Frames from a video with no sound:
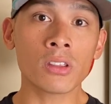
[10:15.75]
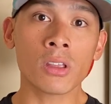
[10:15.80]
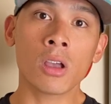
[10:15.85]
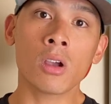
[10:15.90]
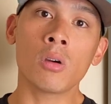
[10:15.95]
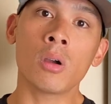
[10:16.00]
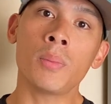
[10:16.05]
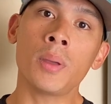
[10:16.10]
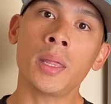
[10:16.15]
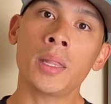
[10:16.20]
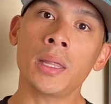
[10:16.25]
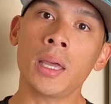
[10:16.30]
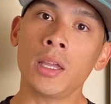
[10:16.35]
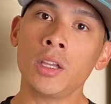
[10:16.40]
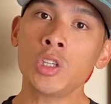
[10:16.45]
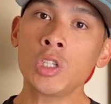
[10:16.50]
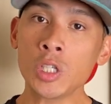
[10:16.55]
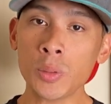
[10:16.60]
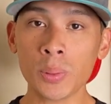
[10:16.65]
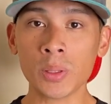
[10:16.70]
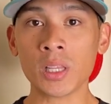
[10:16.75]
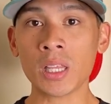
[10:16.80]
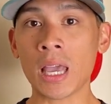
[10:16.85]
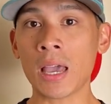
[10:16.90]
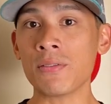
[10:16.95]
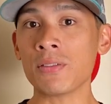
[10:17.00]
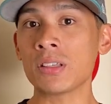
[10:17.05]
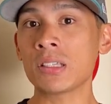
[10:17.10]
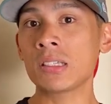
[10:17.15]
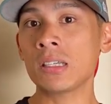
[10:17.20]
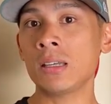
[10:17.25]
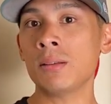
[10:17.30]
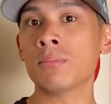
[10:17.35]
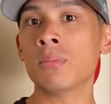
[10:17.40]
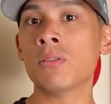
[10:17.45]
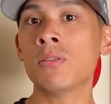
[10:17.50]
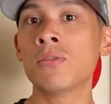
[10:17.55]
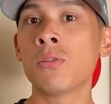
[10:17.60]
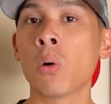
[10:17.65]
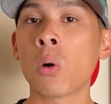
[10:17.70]
equipment that you typically haven't seen
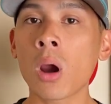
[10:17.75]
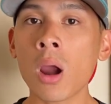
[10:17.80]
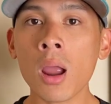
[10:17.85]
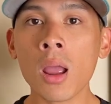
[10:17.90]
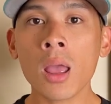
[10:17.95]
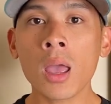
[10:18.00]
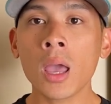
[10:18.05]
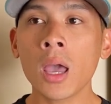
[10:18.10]
before.